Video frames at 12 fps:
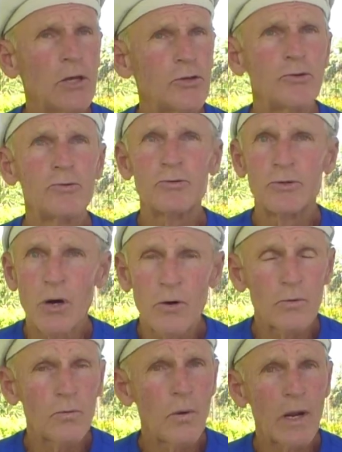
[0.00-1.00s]
You
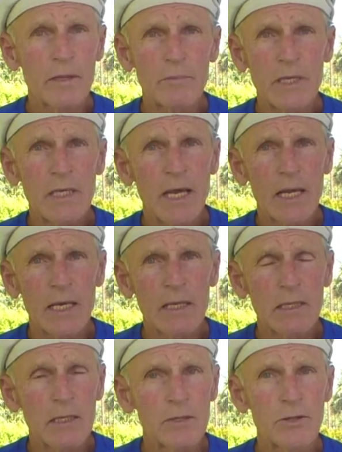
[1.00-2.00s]
don't want to be
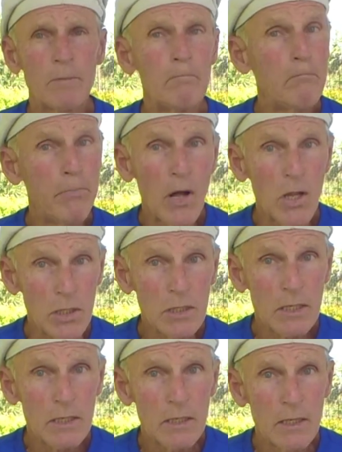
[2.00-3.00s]
getting the
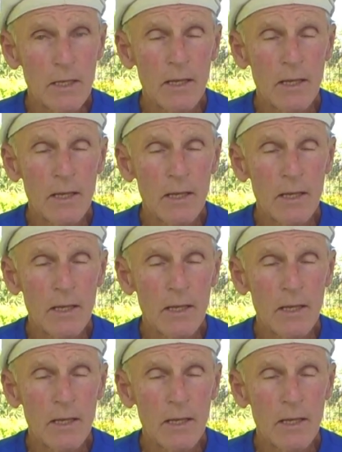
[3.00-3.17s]
bulk